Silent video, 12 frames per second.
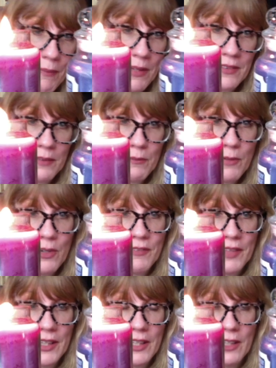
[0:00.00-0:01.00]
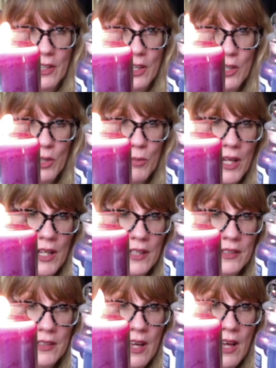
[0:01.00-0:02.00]
is more of like a
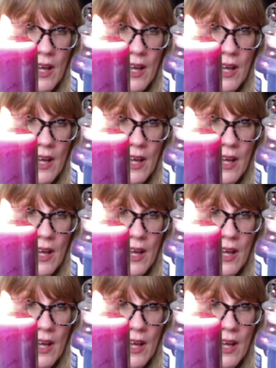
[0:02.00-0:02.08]
cobalt,